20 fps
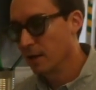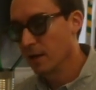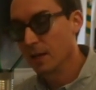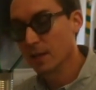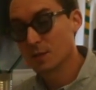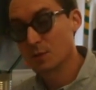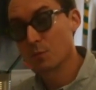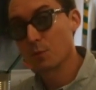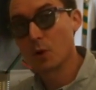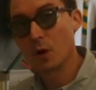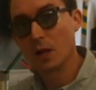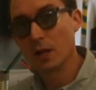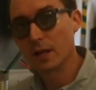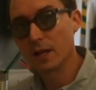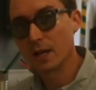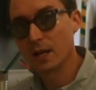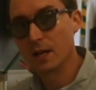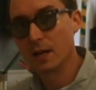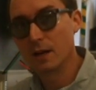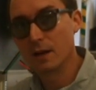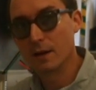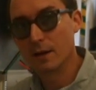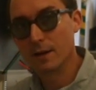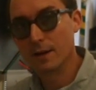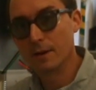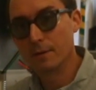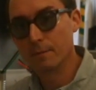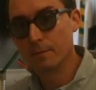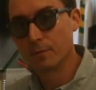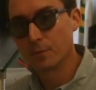it's probably going to
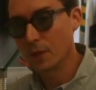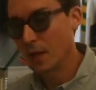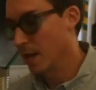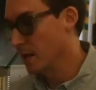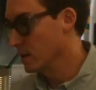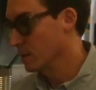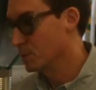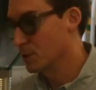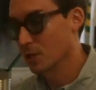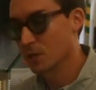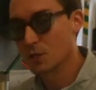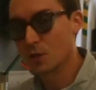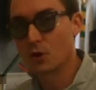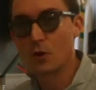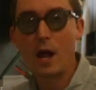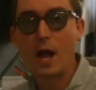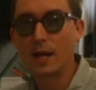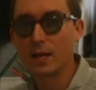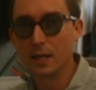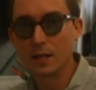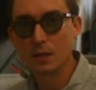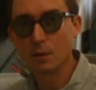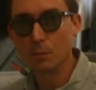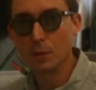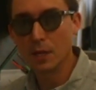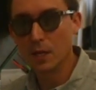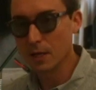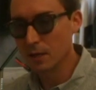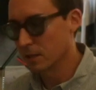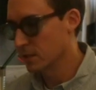end up just cracking the bead.